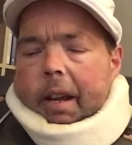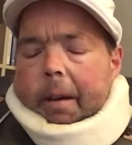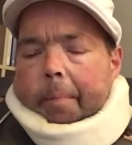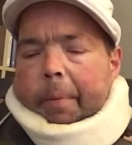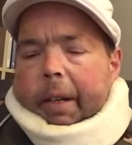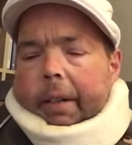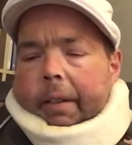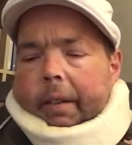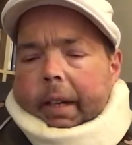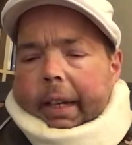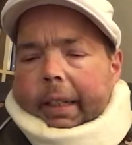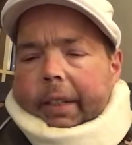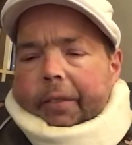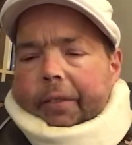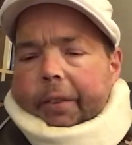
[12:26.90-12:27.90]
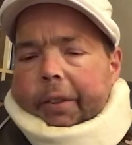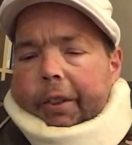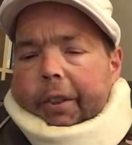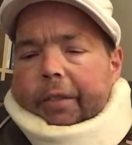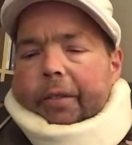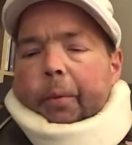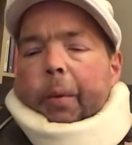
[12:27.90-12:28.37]
button. I guess
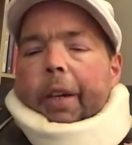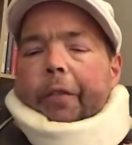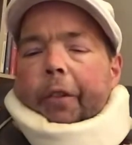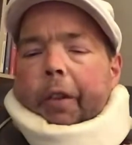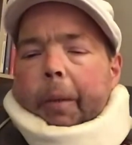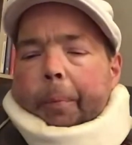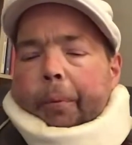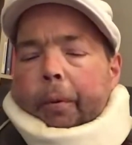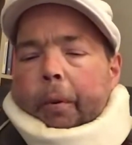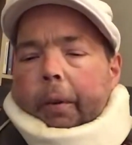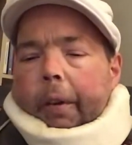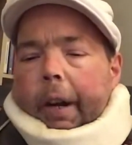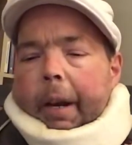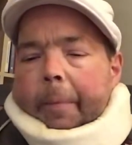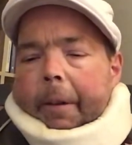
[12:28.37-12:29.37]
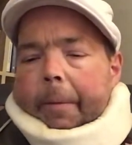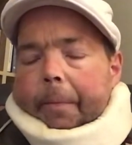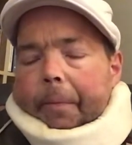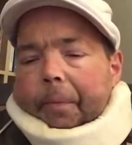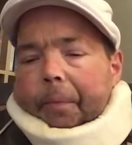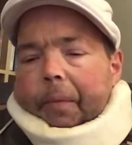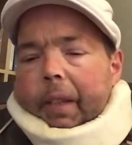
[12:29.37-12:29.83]
there's a way for you to program it.
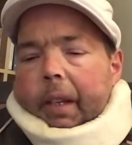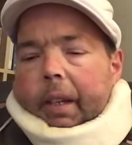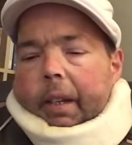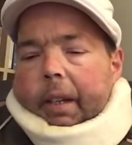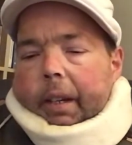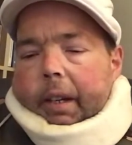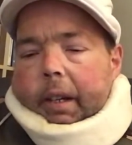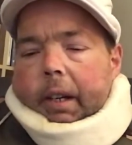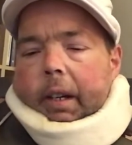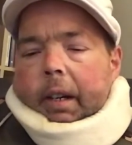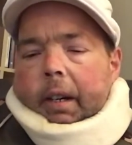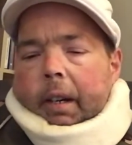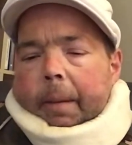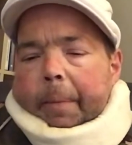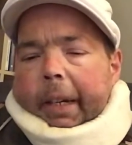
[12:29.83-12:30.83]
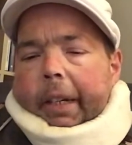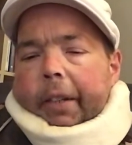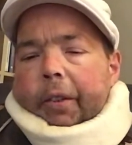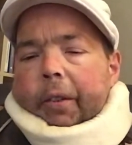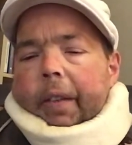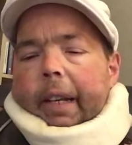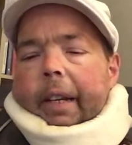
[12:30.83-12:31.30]
I'm not going
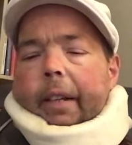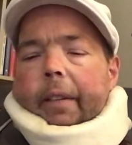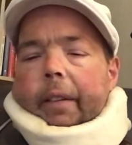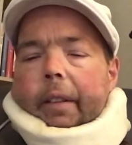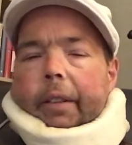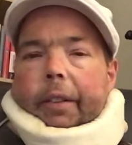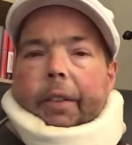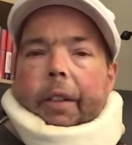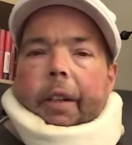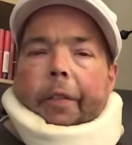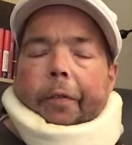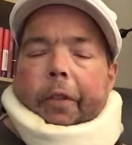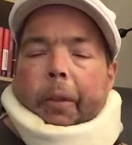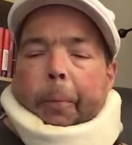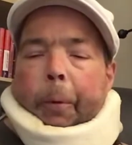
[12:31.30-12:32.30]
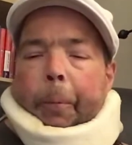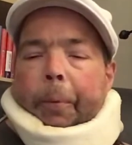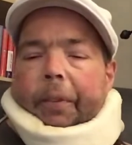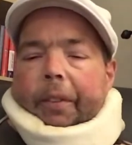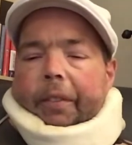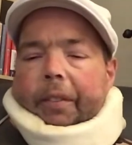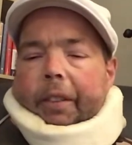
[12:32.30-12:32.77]
to do that for the
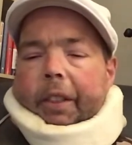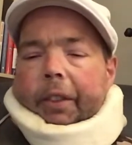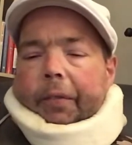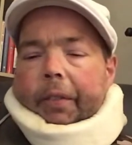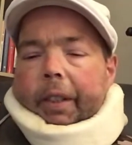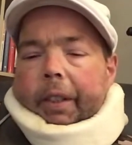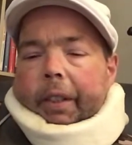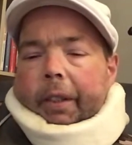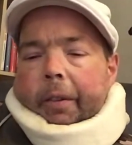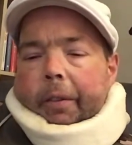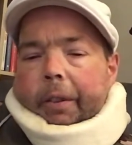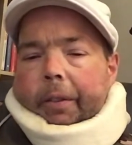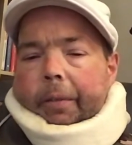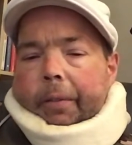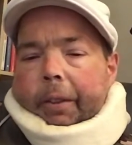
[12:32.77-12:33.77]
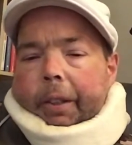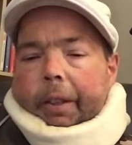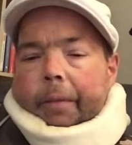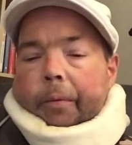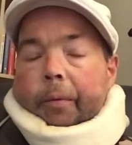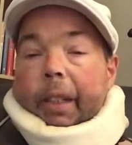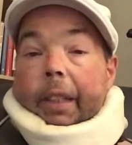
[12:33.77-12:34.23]
purposes of this video. You
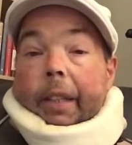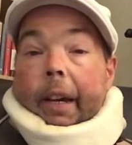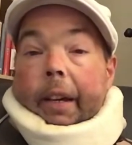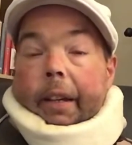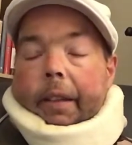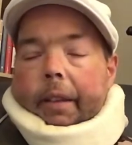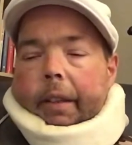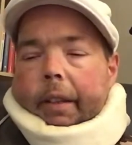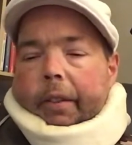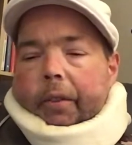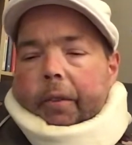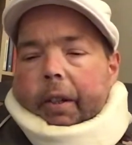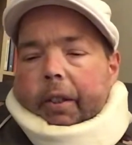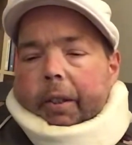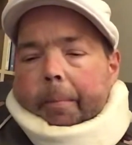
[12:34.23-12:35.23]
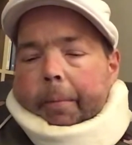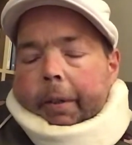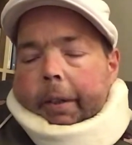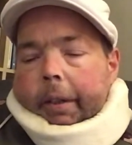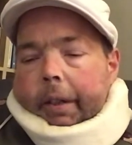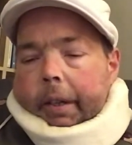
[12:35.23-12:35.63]
can read that in the instruction book.